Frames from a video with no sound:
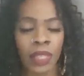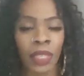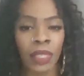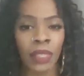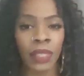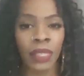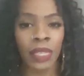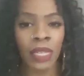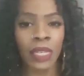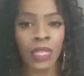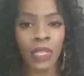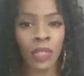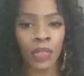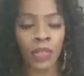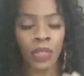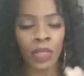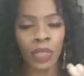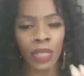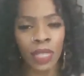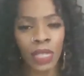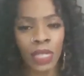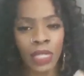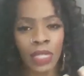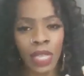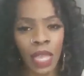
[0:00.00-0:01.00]
these are the
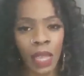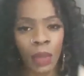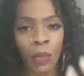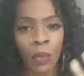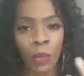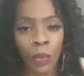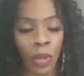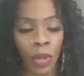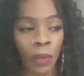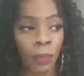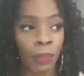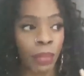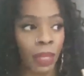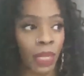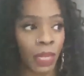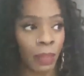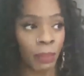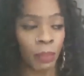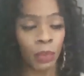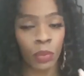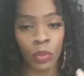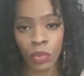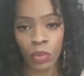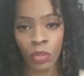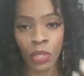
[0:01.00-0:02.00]
things I want
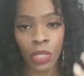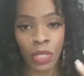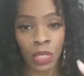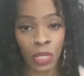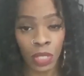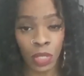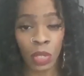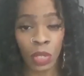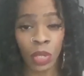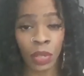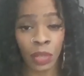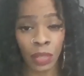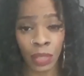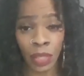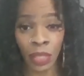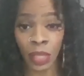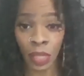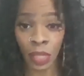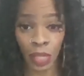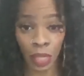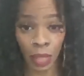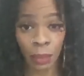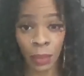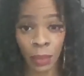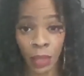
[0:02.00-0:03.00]
people to start
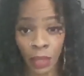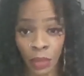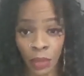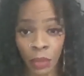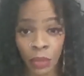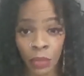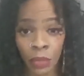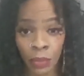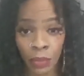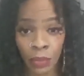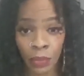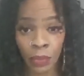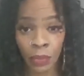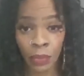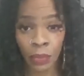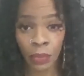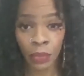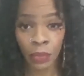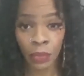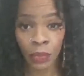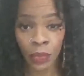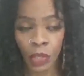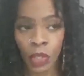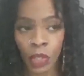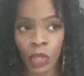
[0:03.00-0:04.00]
thinking about.
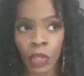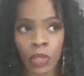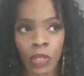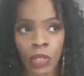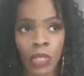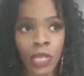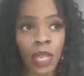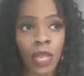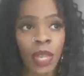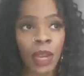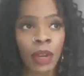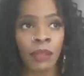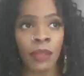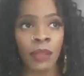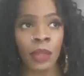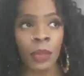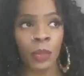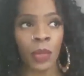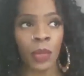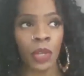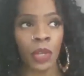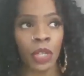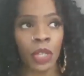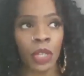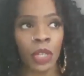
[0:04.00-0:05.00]
To
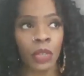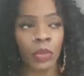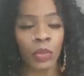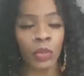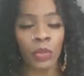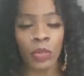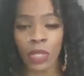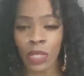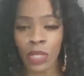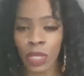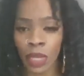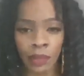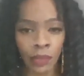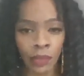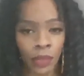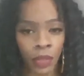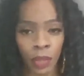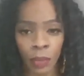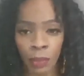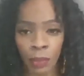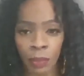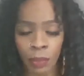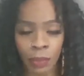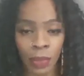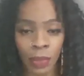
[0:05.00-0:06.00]
everyone who's
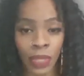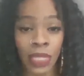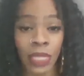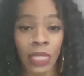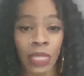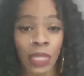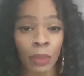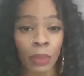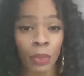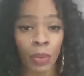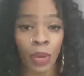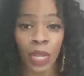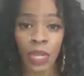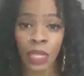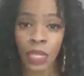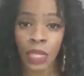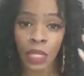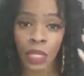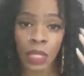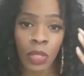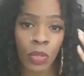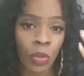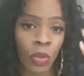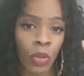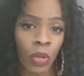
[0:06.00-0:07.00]
never been
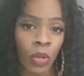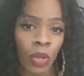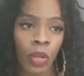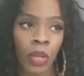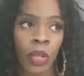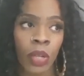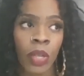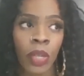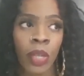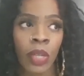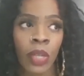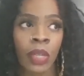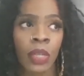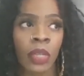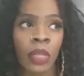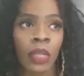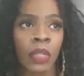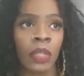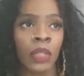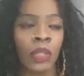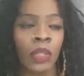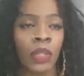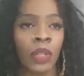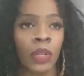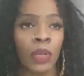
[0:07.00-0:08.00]
depressed or,
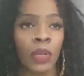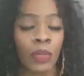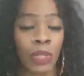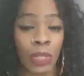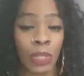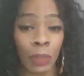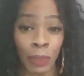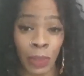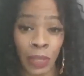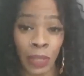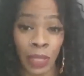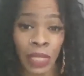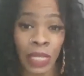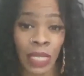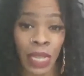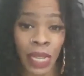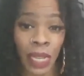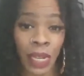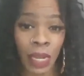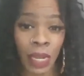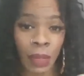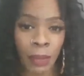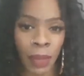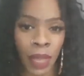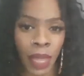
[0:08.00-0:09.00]

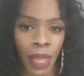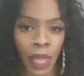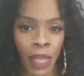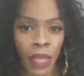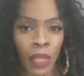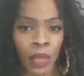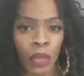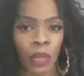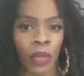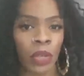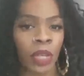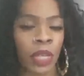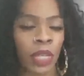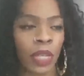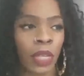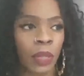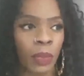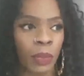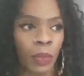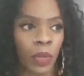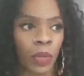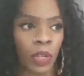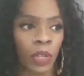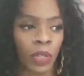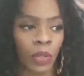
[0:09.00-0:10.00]
debilitated by it, or
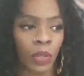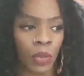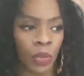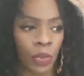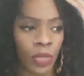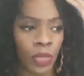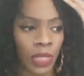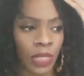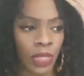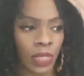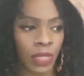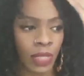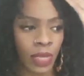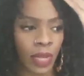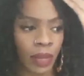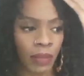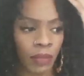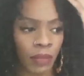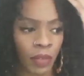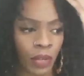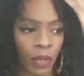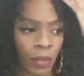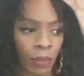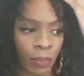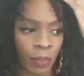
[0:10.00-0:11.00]
anyone who has
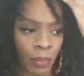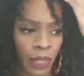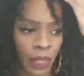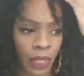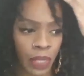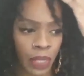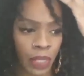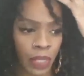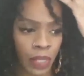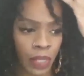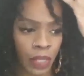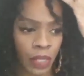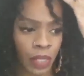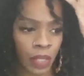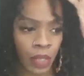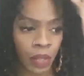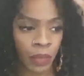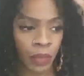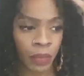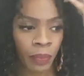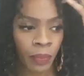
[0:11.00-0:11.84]
never been